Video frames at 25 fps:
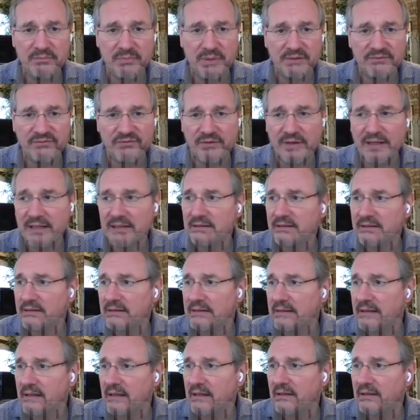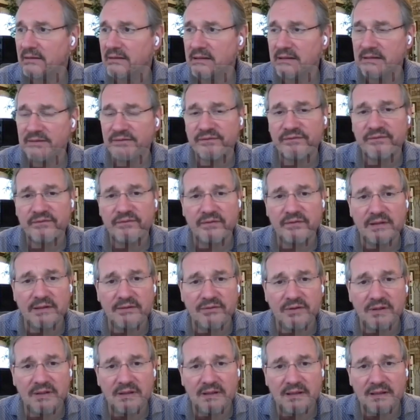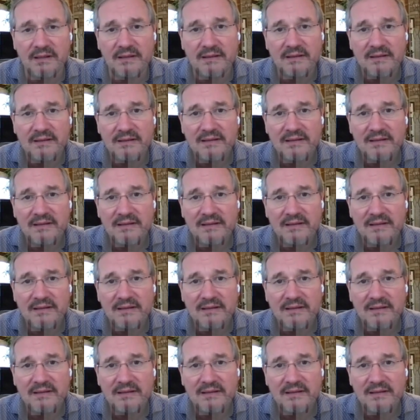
But frankly, uh, gif, given the